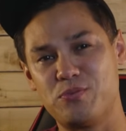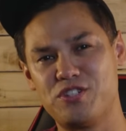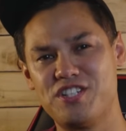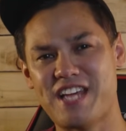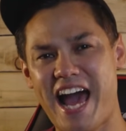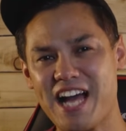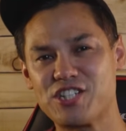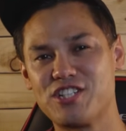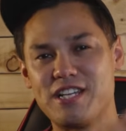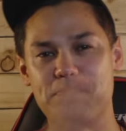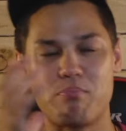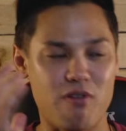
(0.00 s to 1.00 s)
which is
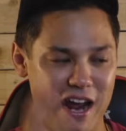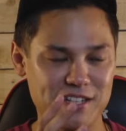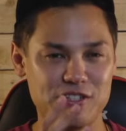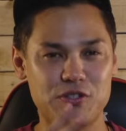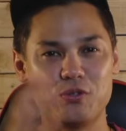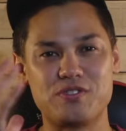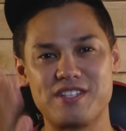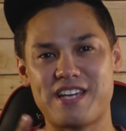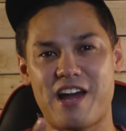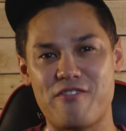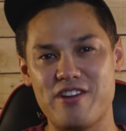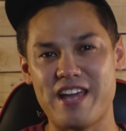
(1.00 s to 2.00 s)
actually practical to
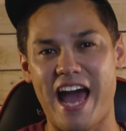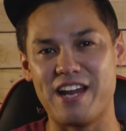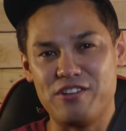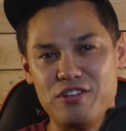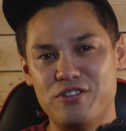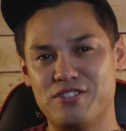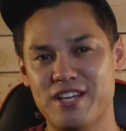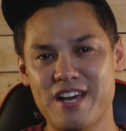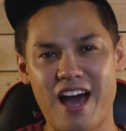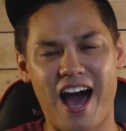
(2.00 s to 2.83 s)
carry and use,